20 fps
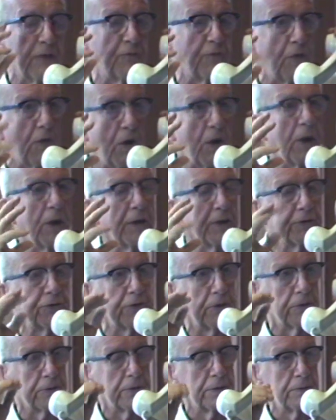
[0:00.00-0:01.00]
for all the
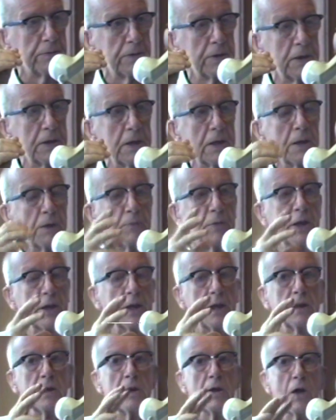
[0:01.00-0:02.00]
children.
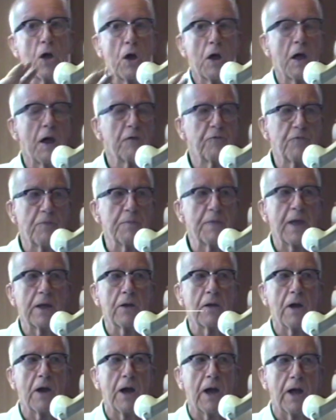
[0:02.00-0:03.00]
But from there
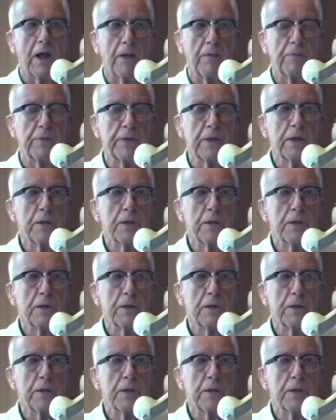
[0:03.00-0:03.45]
on,